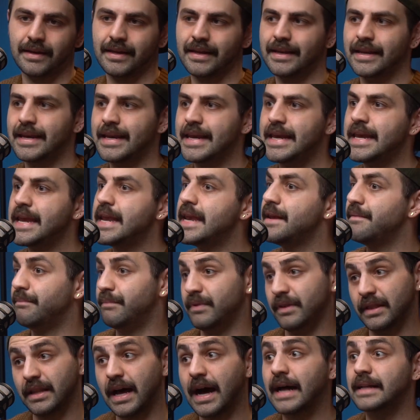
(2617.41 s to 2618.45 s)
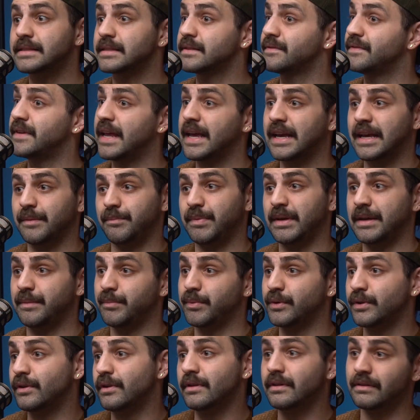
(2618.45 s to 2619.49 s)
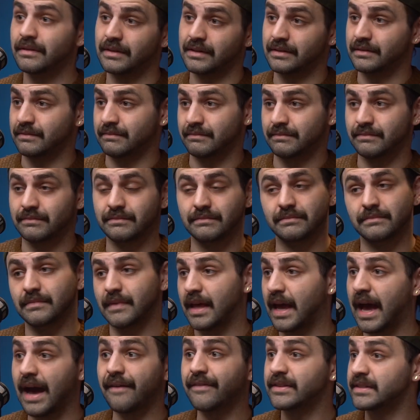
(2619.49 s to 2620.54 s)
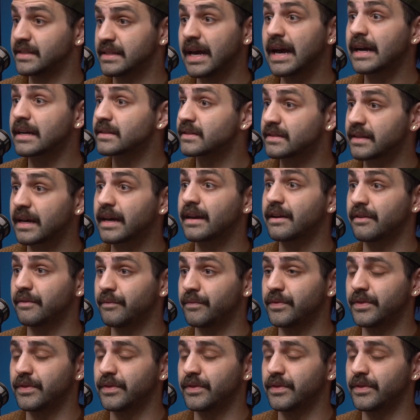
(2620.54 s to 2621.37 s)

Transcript: lots of naked people having sex. Like, yeah.